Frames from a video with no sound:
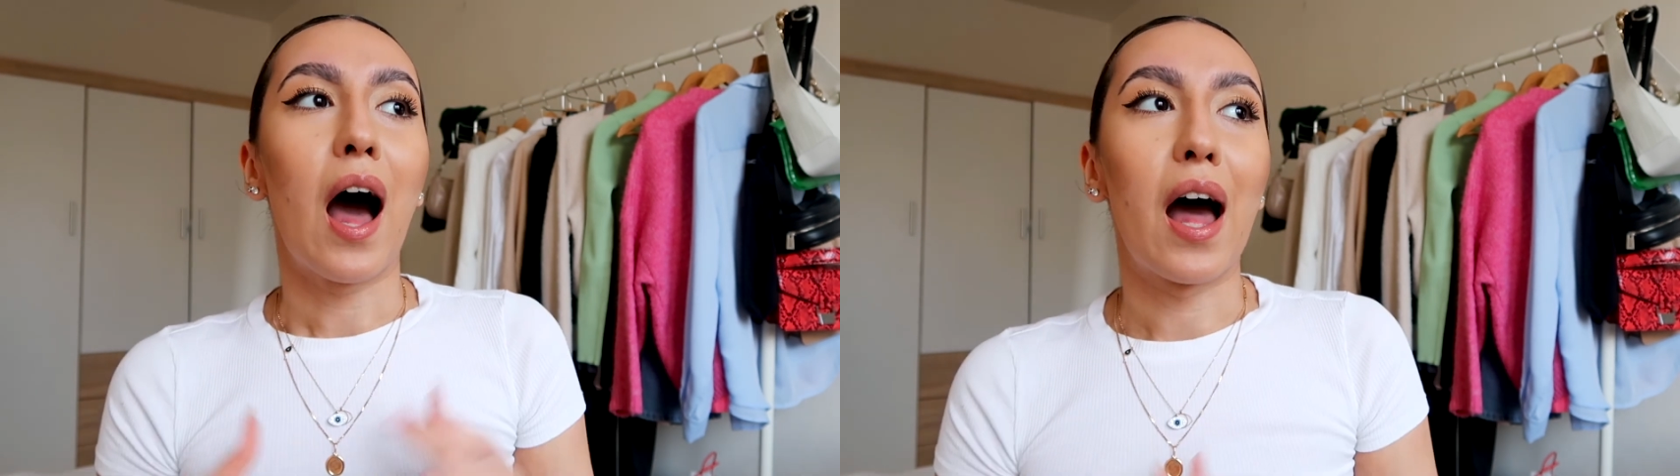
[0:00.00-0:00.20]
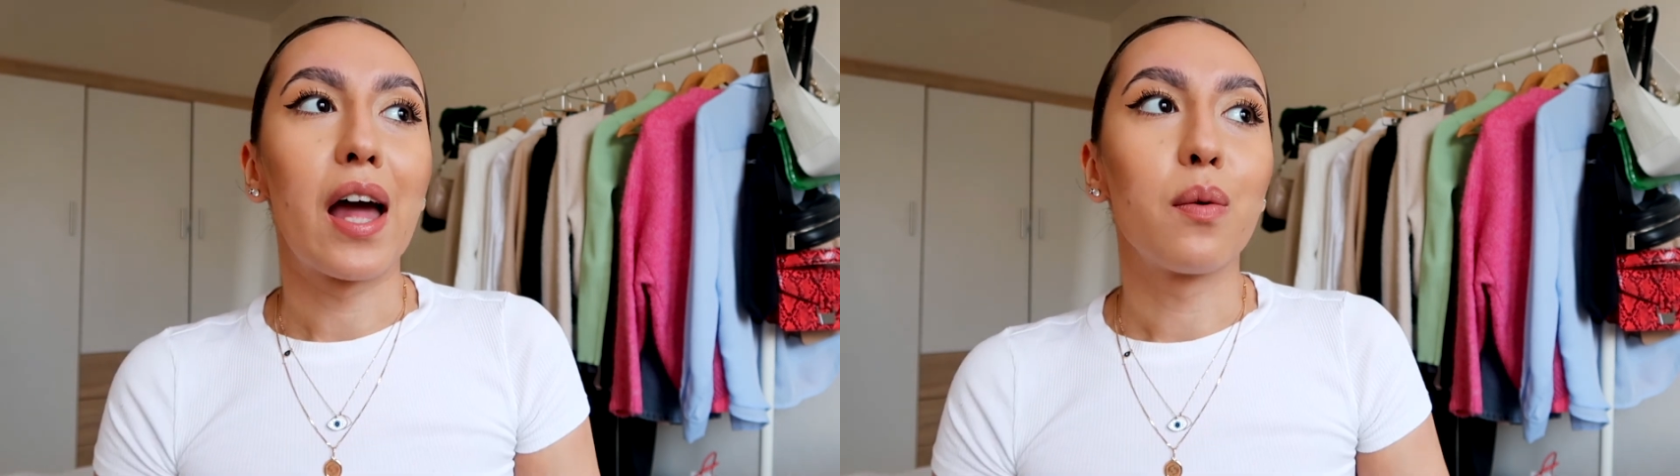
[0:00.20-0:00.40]

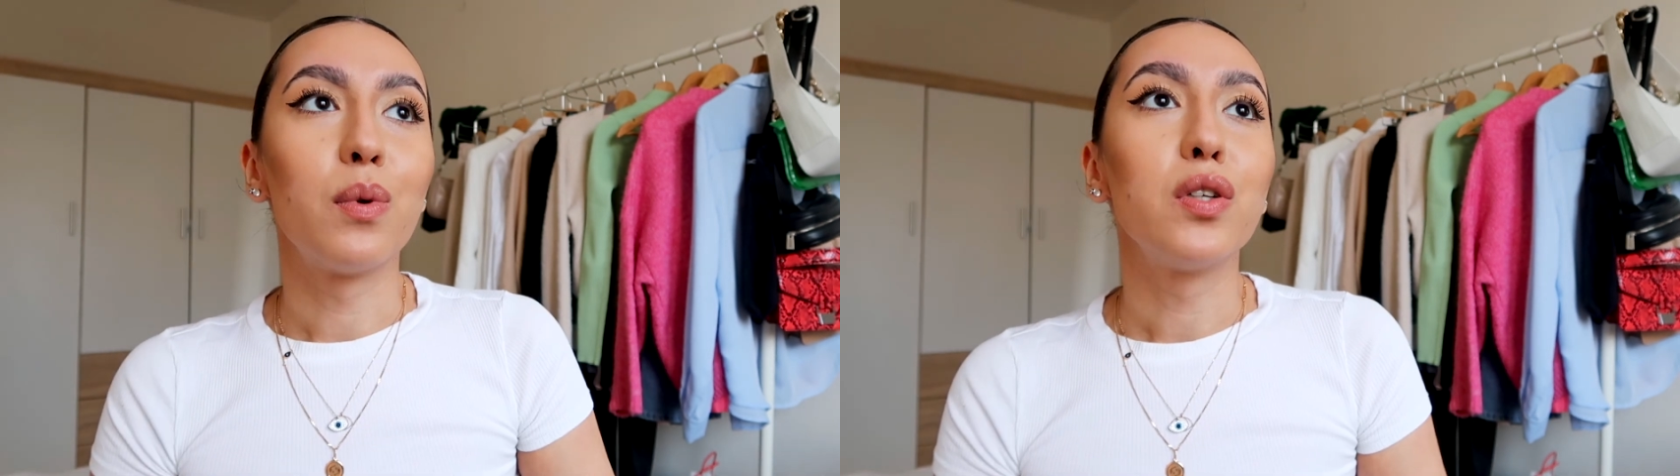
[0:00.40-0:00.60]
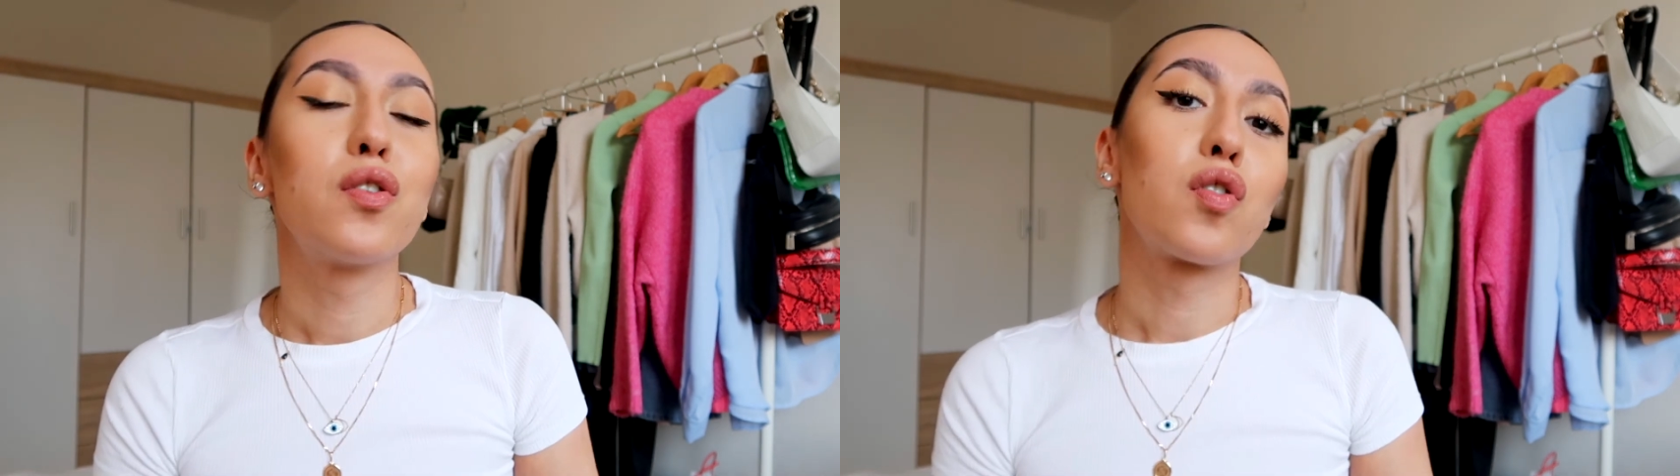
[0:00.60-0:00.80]
I
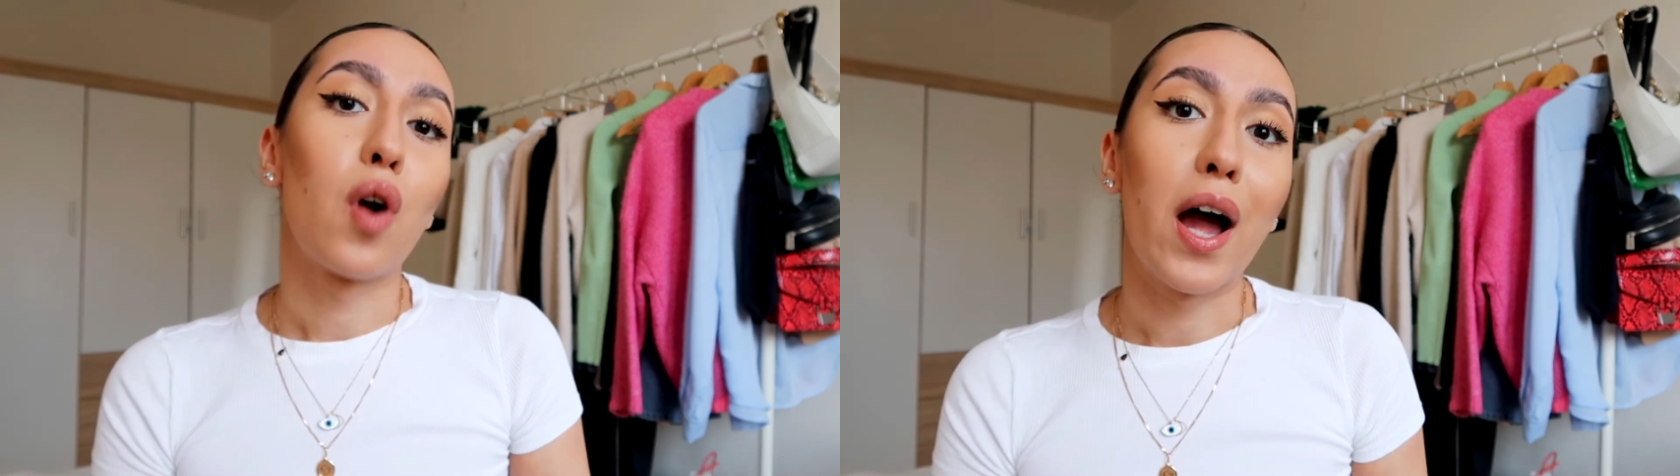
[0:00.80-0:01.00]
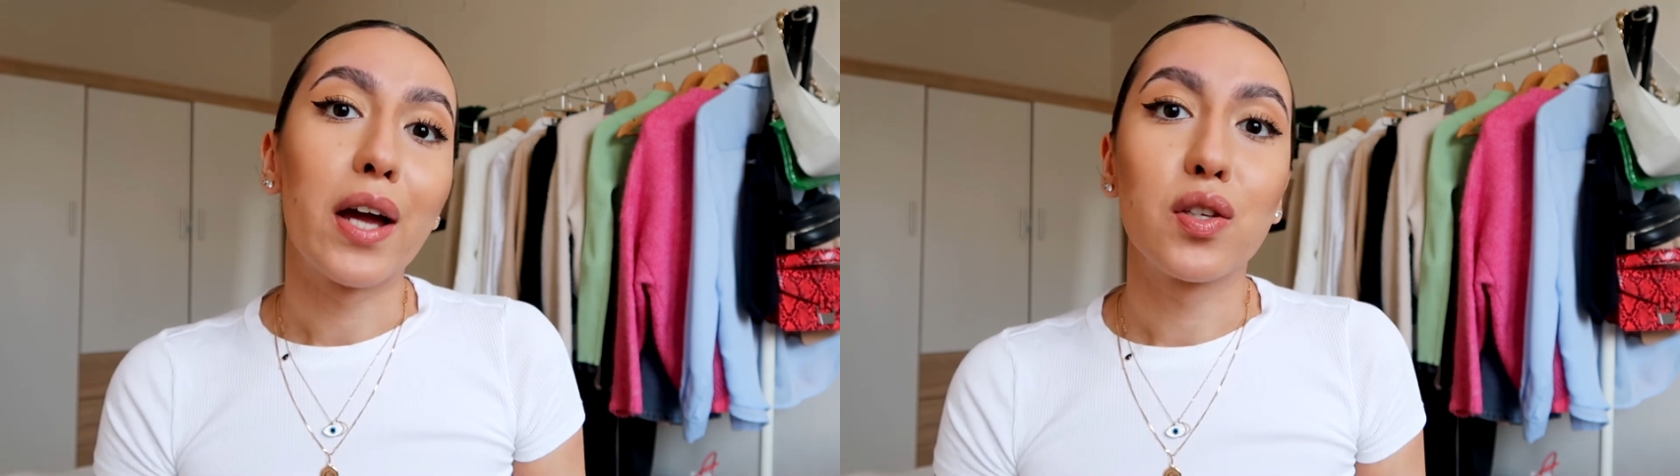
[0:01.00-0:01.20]
will
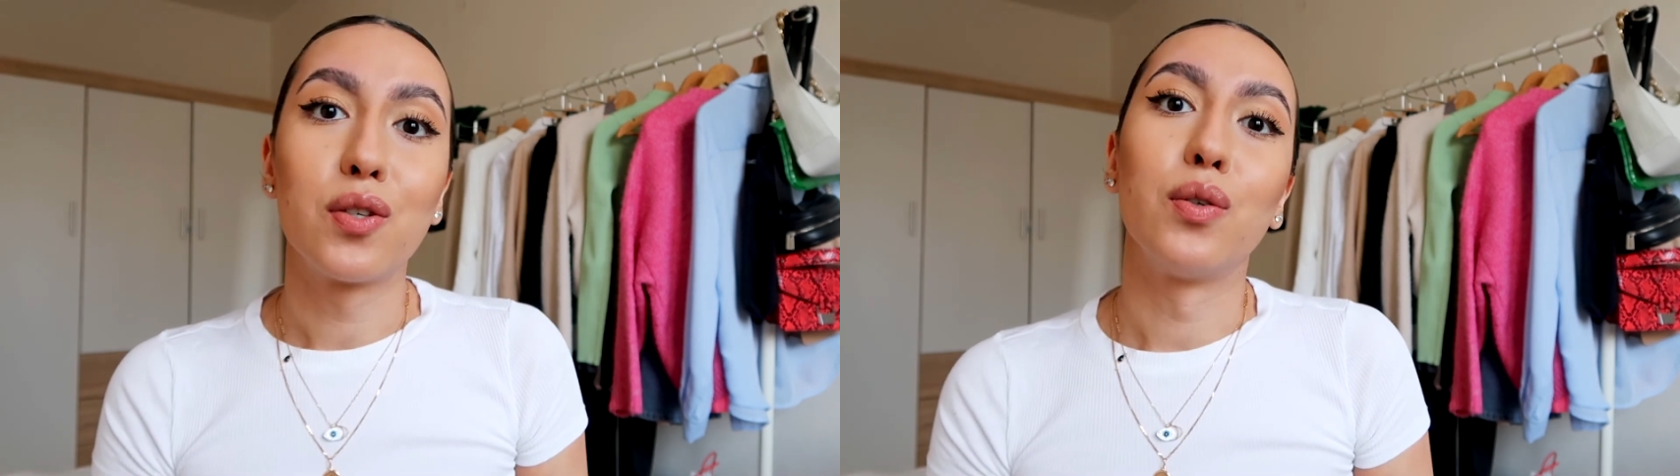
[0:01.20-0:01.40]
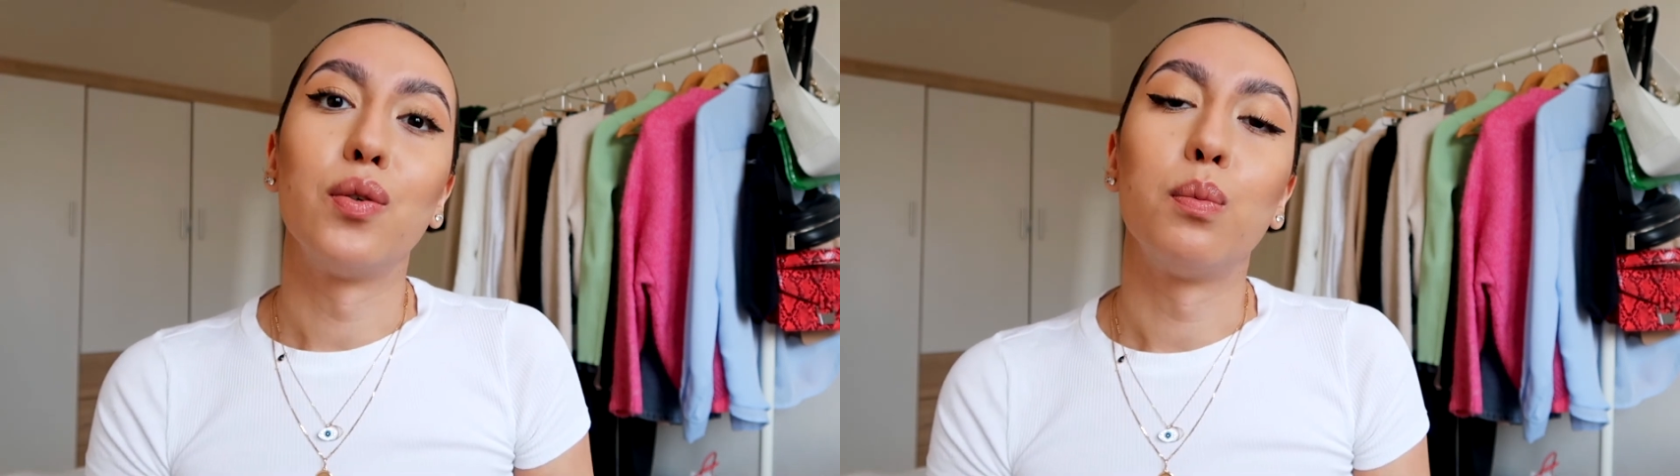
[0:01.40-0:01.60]
try
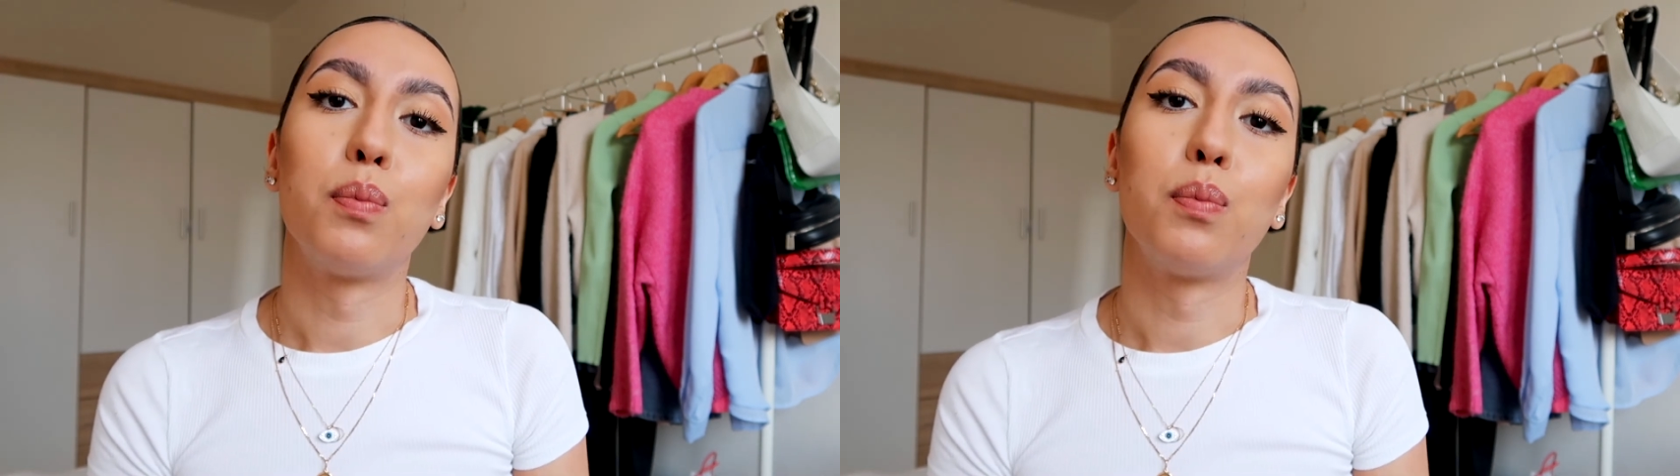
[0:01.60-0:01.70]
to